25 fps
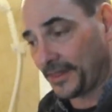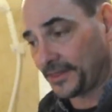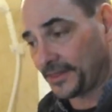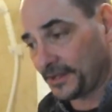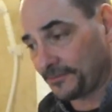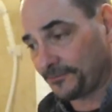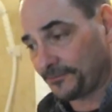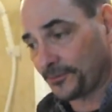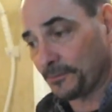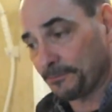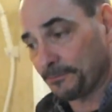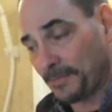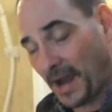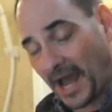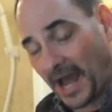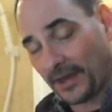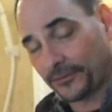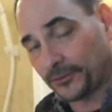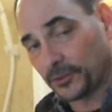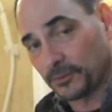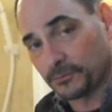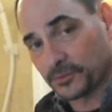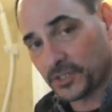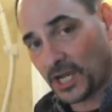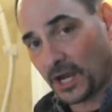different
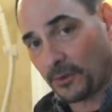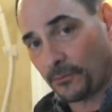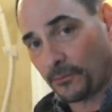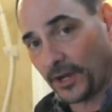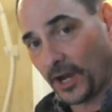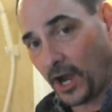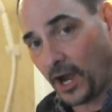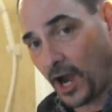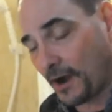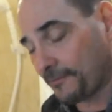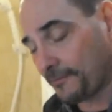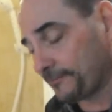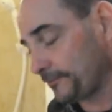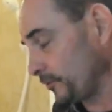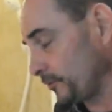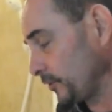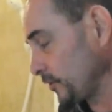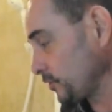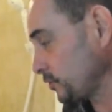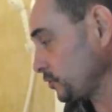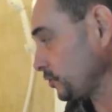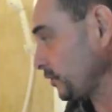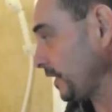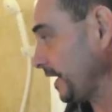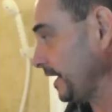bathrooms that we offer
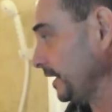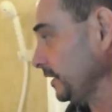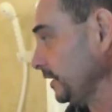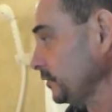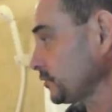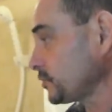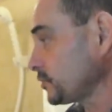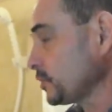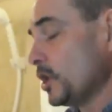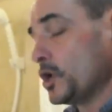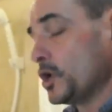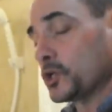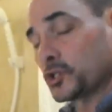in trailers.